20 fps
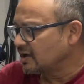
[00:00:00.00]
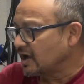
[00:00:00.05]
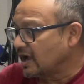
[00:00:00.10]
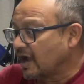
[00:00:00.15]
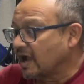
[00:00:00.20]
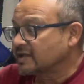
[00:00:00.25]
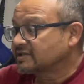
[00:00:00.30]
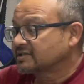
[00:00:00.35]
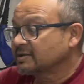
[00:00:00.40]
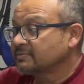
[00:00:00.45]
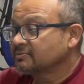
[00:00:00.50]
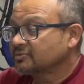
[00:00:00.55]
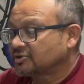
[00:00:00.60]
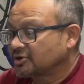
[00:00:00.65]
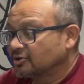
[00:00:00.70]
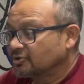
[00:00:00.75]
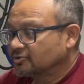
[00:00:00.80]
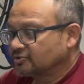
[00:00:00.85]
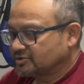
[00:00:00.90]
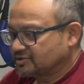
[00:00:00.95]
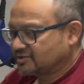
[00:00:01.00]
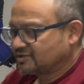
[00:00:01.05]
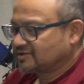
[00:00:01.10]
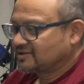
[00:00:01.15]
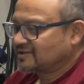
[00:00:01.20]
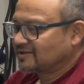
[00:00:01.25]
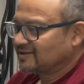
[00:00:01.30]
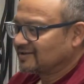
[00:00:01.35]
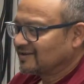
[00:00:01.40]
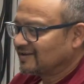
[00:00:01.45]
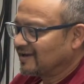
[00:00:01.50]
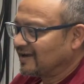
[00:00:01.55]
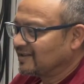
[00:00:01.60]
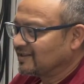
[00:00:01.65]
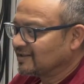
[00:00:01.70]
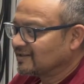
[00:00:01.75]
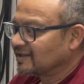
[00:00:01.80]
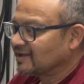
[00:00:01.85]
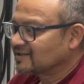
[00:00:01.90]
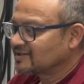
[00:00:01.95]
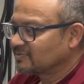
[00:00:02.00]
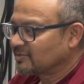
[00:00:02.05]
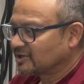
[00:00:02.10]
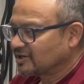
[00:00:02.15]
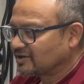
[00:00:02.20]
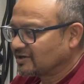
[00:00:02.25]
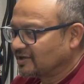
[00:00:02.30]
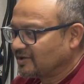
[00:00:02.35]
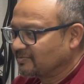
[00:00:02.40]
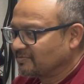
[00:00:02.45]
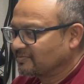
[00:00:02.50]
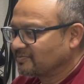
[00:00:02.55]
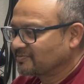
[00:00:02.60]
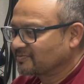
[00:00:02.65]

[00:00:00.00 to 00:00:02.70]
Asymptotes. I think that's a better name.